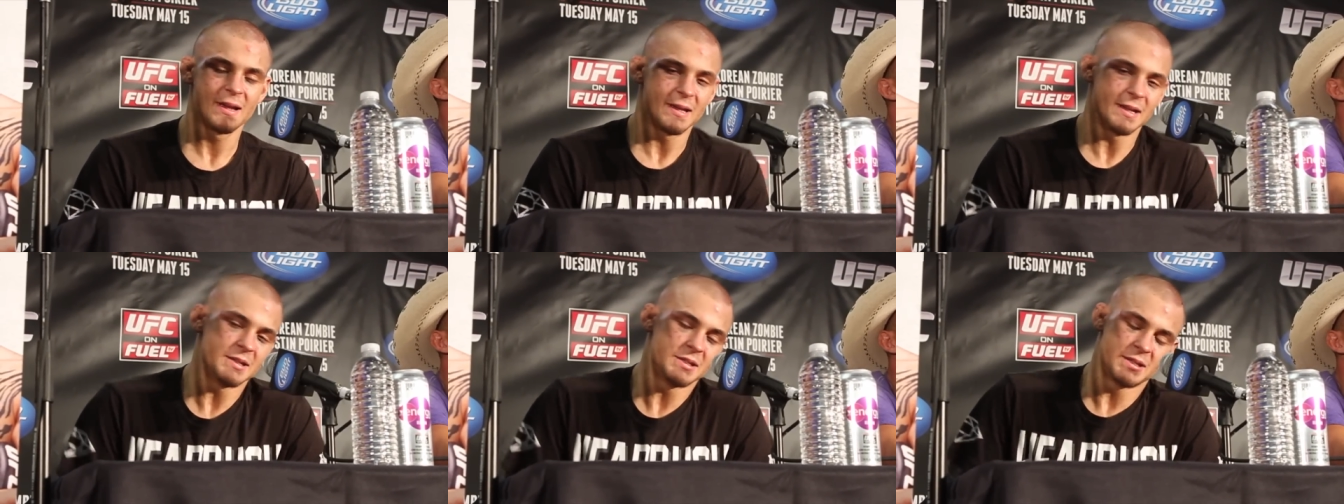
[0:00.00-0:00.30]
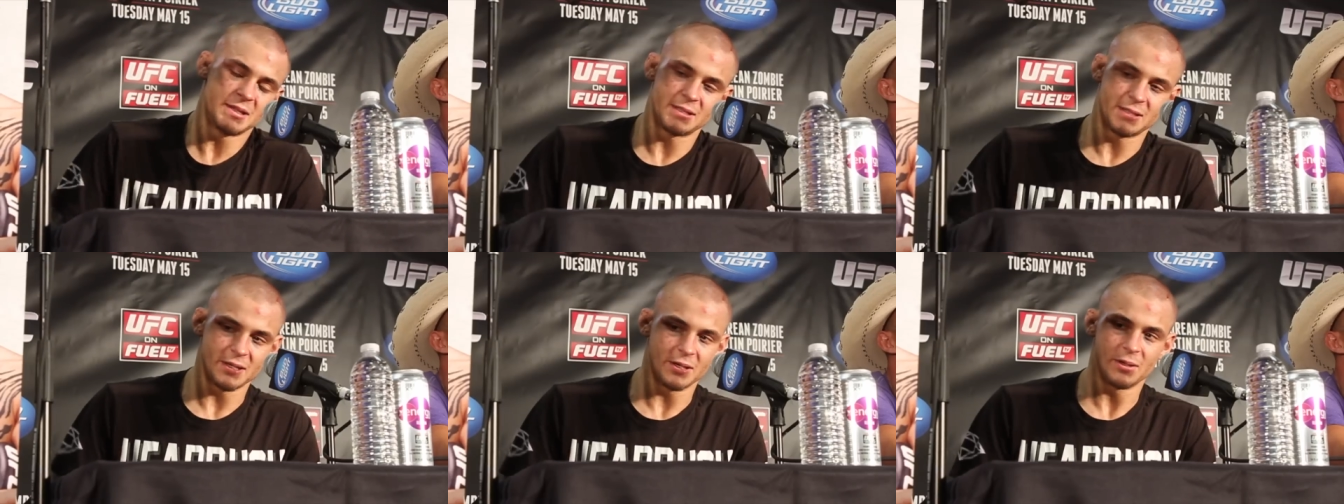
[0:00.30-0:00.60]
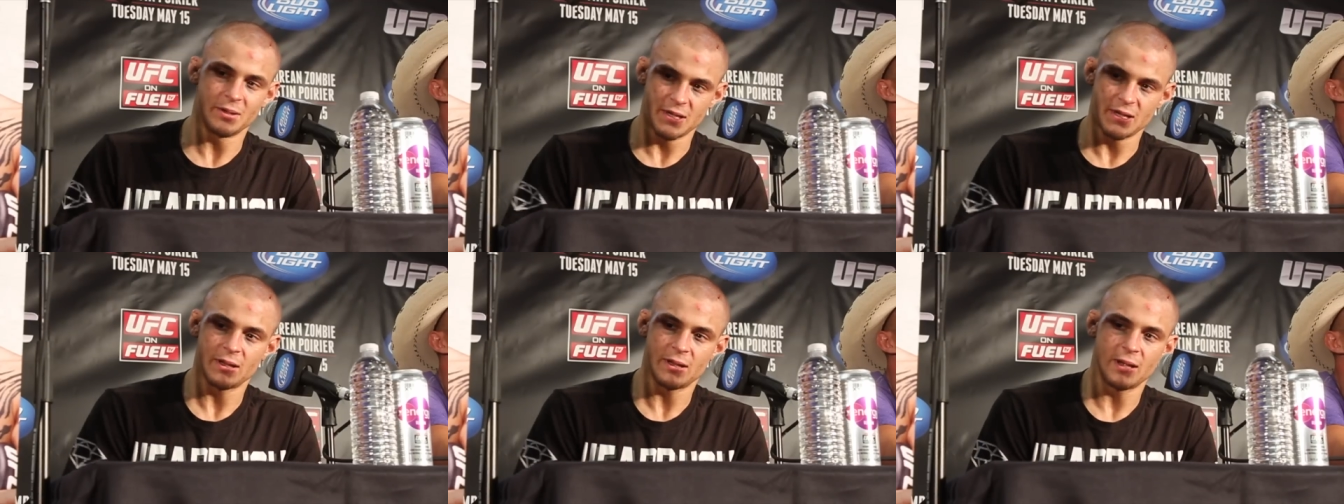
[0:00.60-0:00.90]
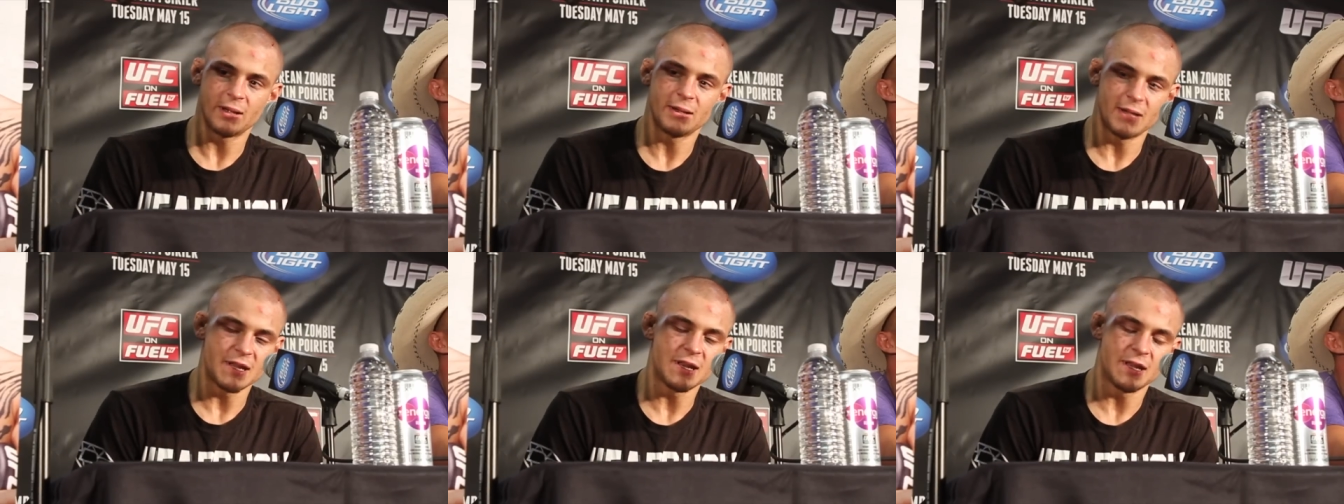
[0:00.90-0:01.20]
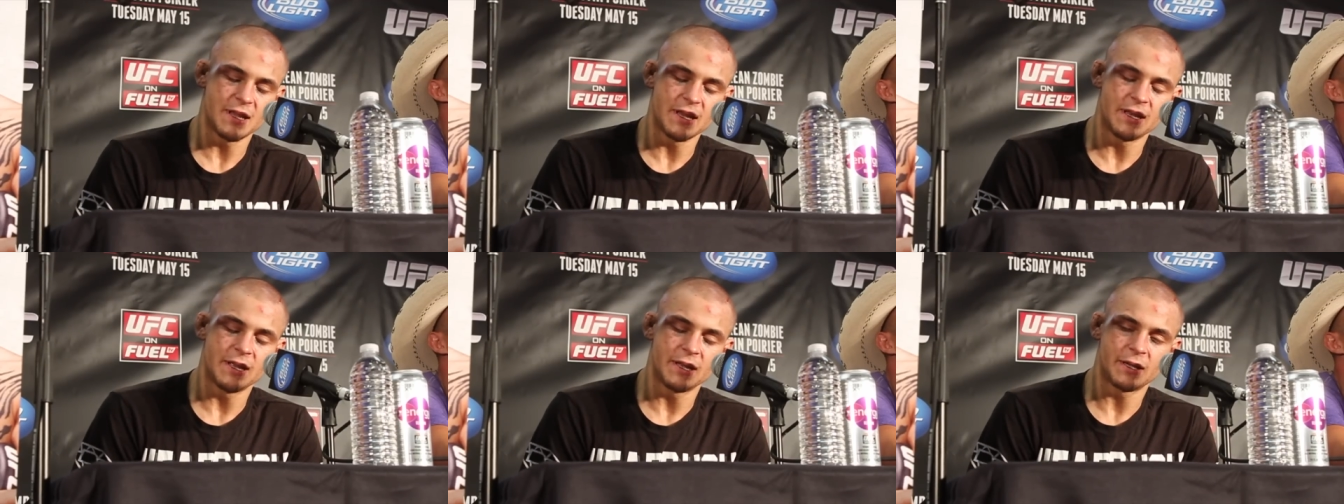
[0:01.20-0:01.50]
It's just, you know,
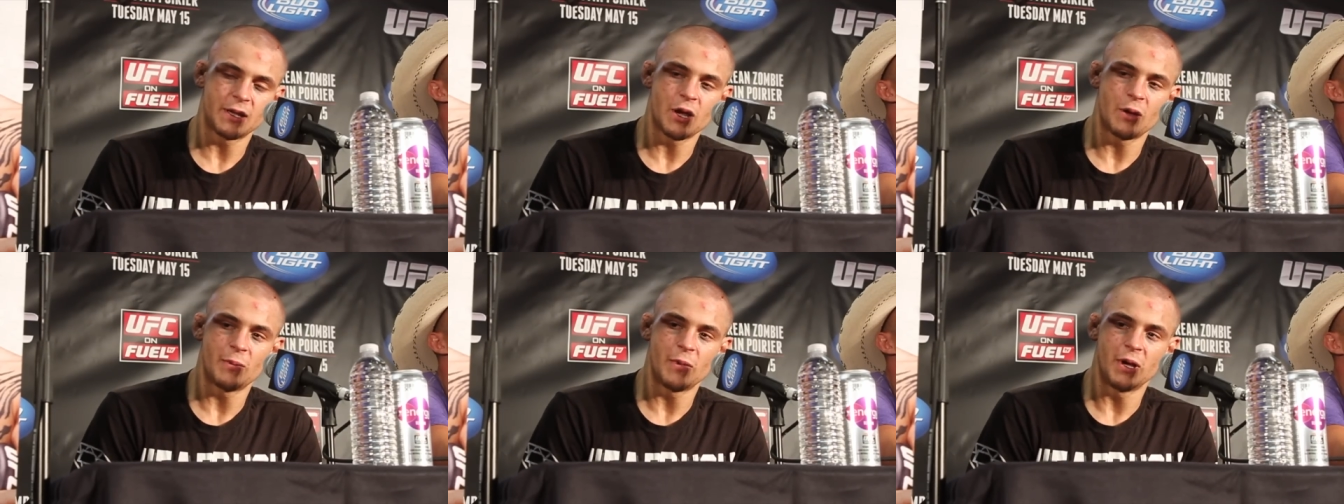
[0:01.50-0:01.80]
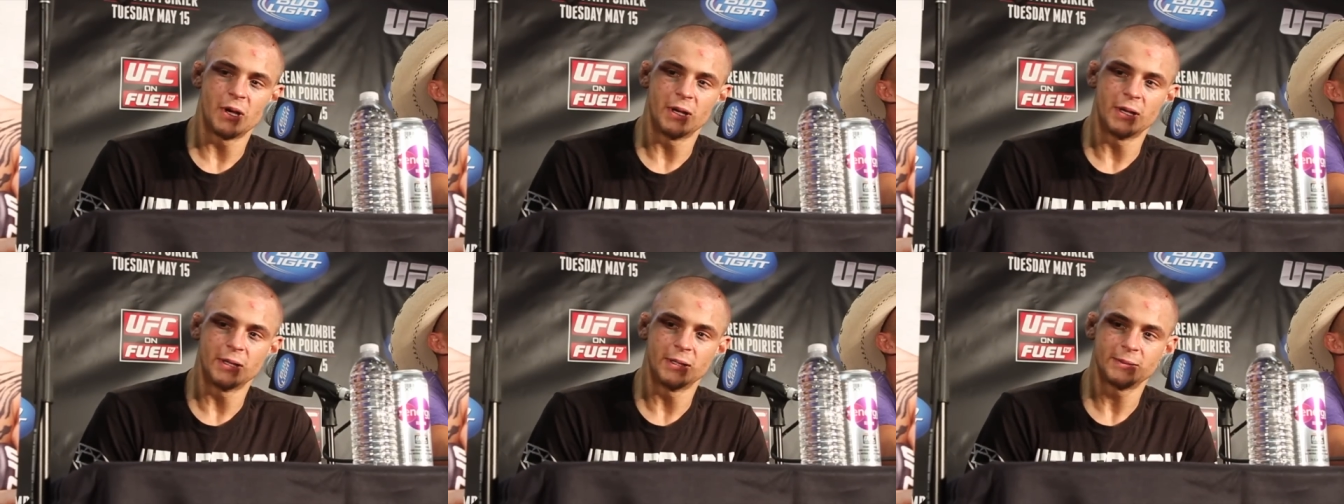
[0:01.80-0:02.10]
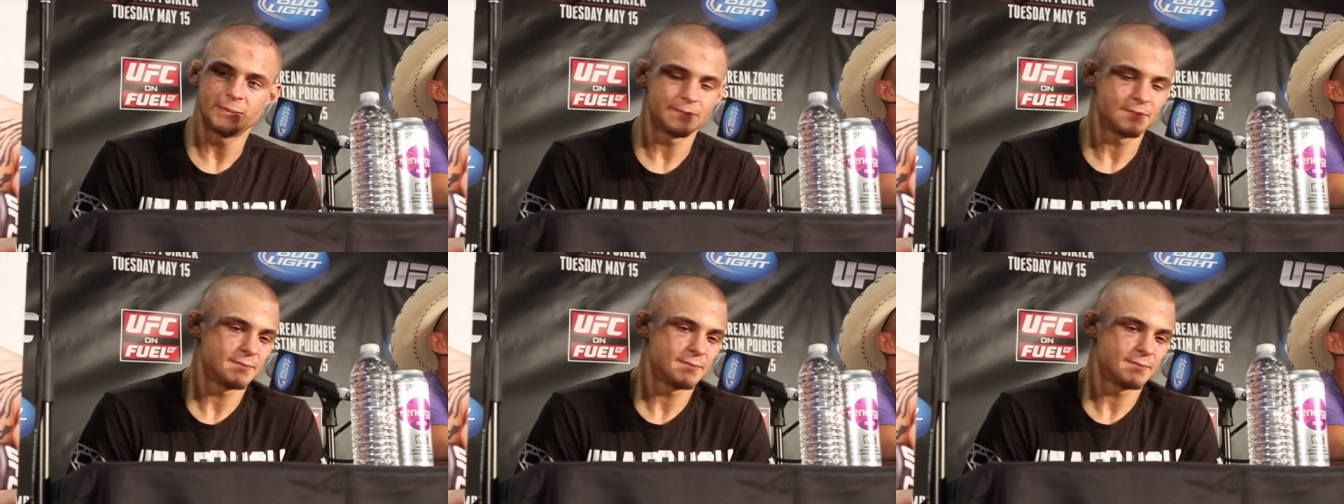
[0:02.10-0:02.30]
he didn't come.